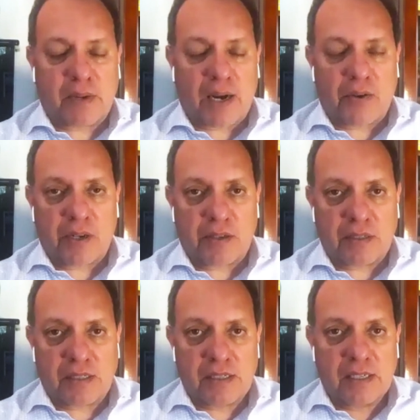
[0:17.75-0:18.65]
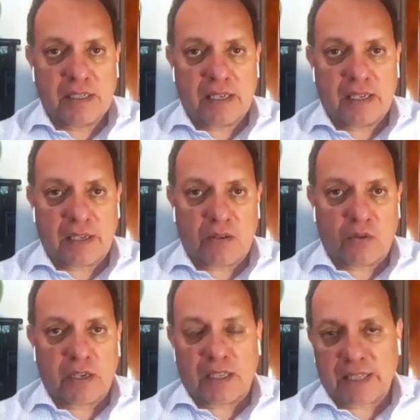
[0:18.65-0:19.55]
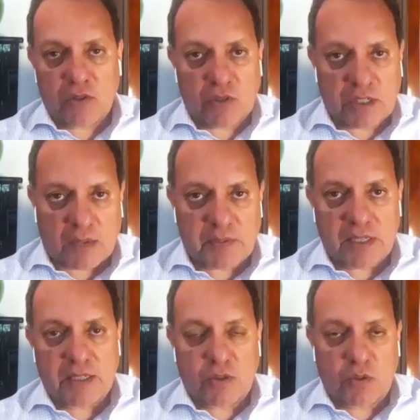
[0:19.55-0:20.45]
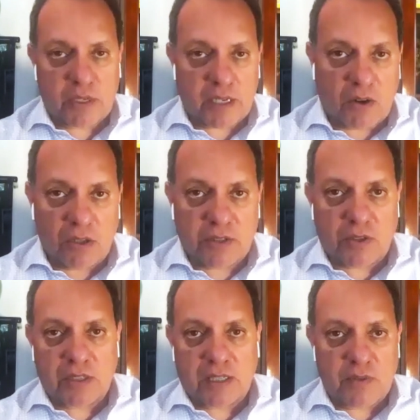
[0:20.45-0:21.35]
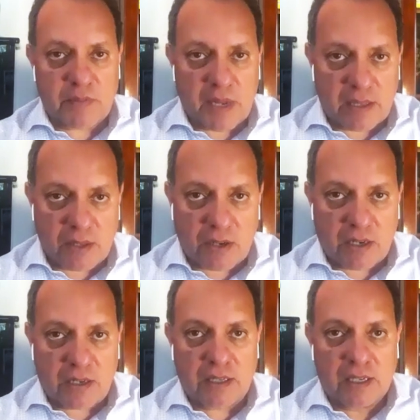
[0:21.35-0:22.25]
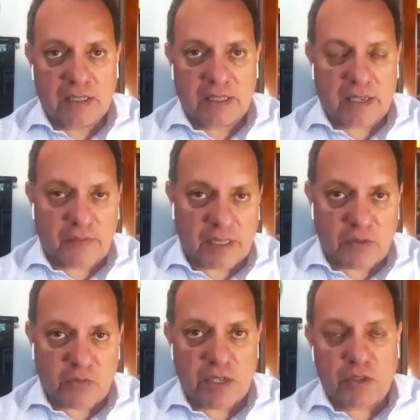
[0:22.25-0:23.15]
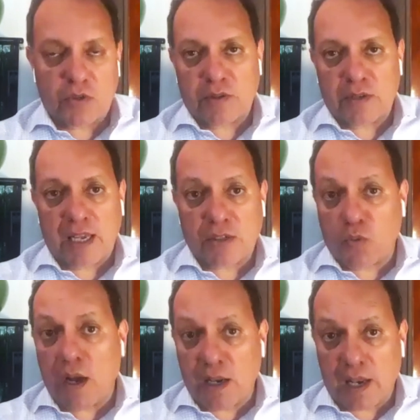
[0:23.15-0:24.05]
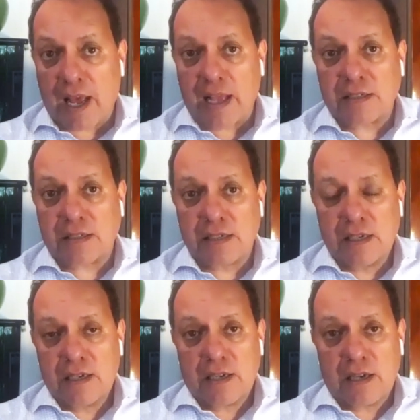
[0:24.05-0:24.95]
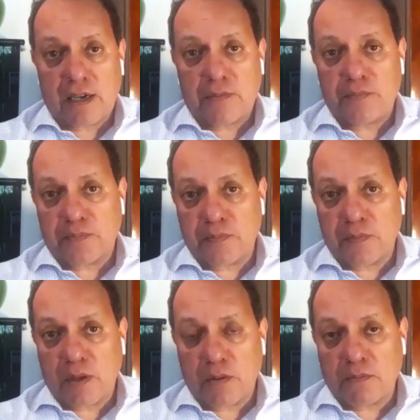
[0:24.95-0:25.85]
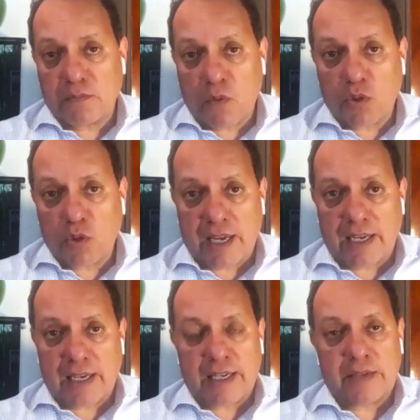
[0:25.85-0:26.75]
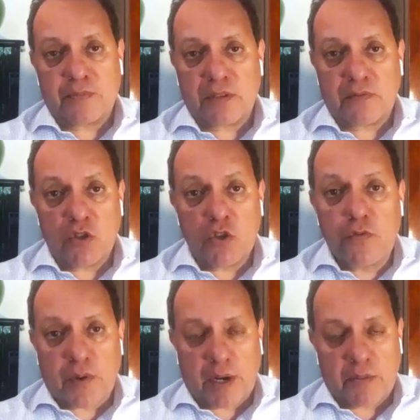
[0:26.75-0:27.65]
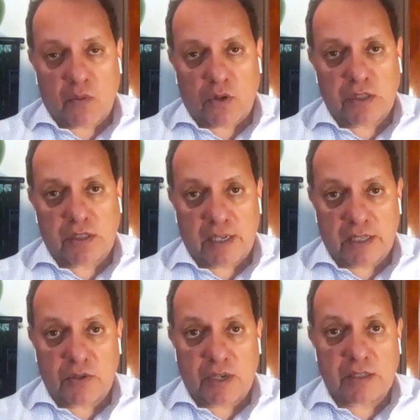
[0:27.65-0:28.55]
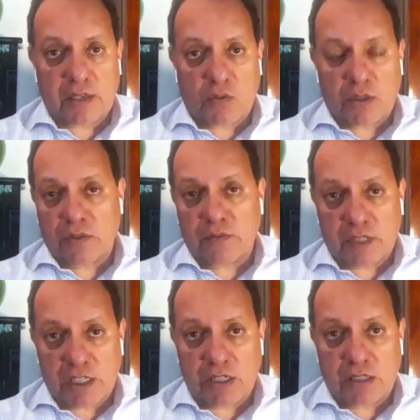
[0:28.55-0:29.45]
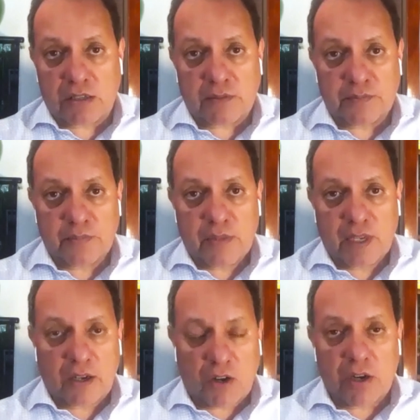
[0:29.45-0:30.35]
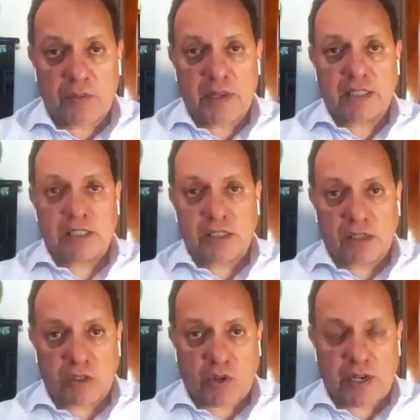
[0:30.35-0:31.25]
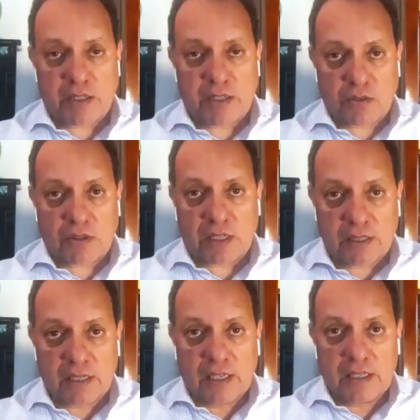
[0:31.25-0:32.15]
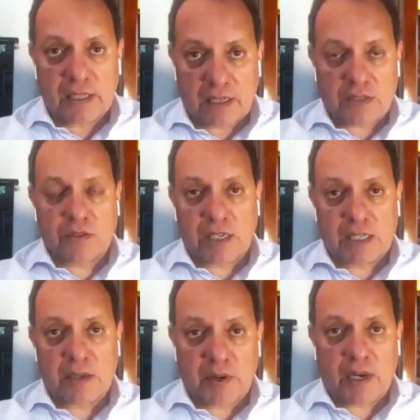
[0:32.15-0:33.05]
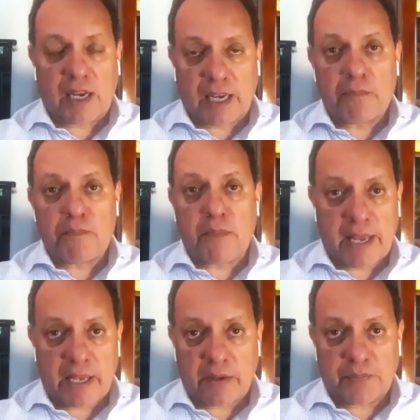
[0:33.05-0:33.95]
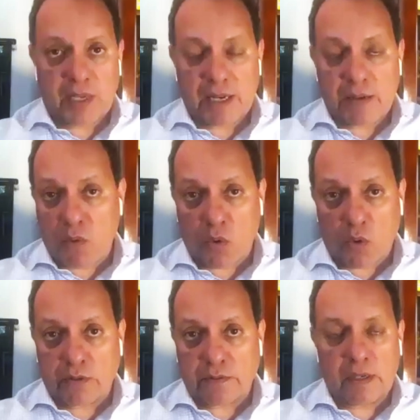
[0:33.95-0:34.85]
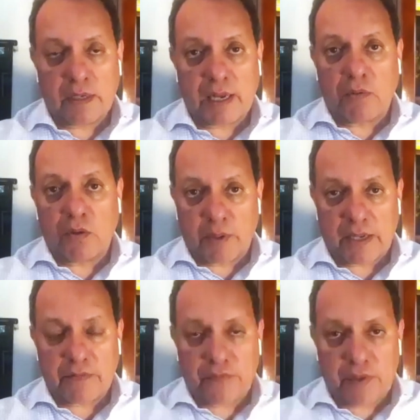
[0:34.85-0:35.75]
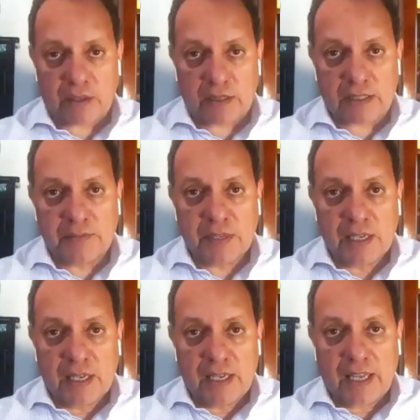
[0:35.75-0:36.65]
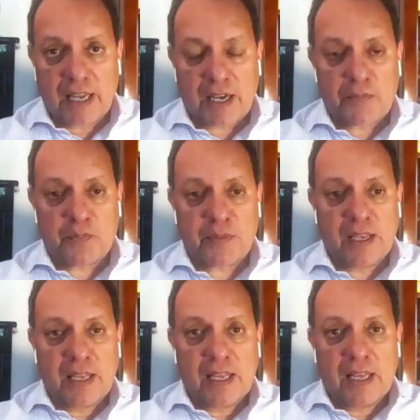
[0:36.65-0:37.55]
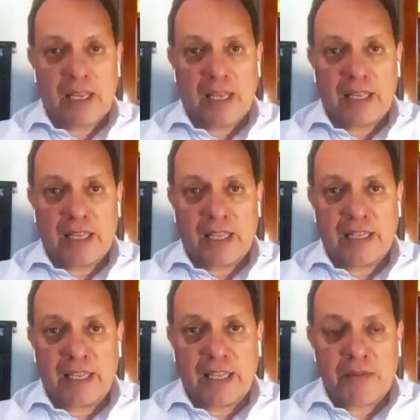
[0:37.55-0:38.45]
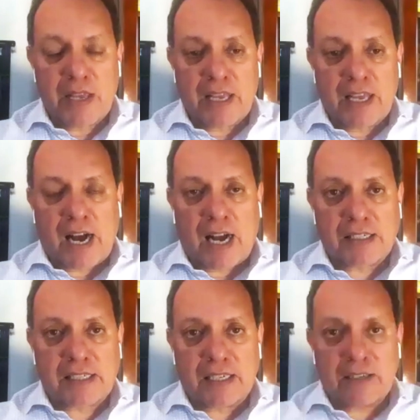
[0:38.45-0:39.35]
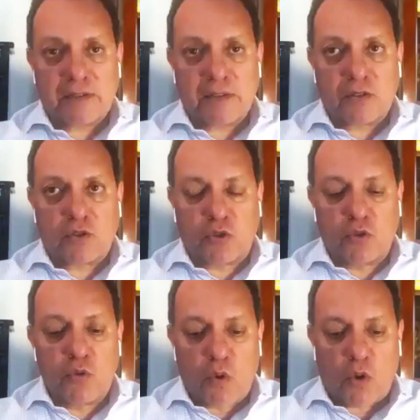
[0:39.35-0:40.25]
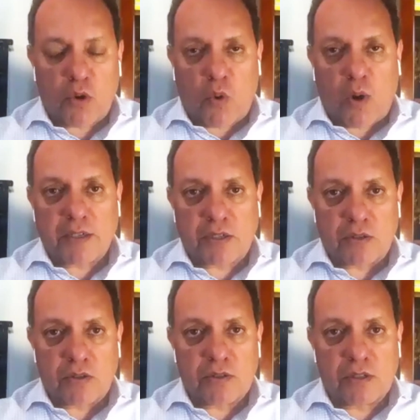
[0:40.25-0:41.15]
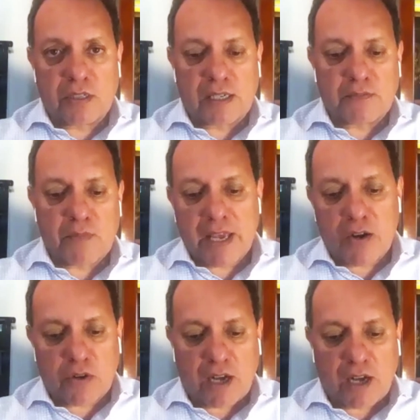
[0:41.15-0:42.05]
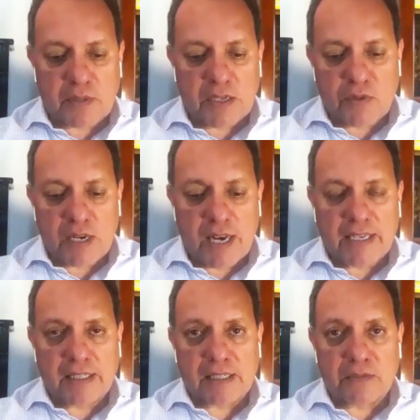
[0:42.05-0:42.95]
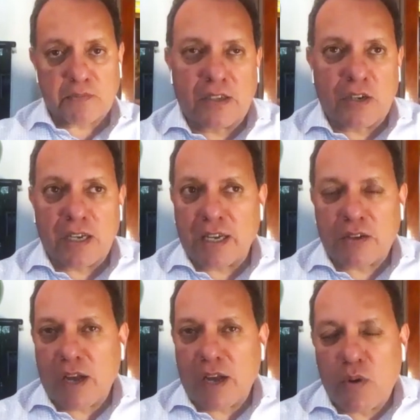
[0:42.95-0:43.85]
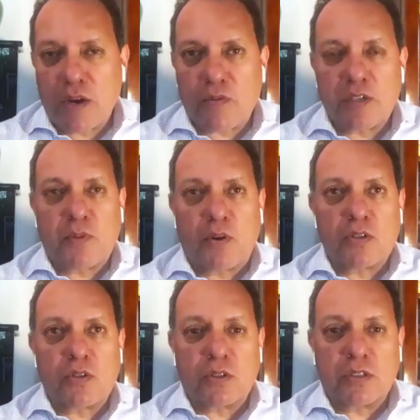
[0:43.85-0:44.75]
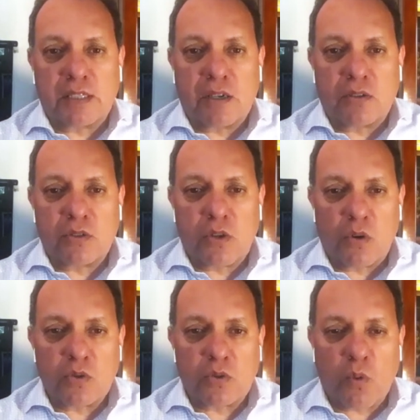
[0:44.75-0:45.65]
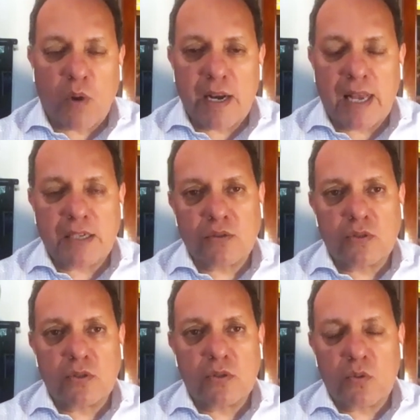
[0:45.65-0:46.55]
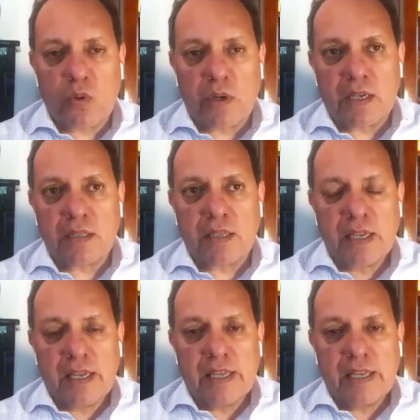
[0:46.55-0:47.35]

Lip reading: barriers and those subsidies to agriculture that remain there, that affect the region, as well as most likely new frameworks that address the question of digital economy and digital trade, so that the countries in Latin America can play in a more level playing field. Let me ask two more questions that may or not be related. So a quick response on those. One has to do with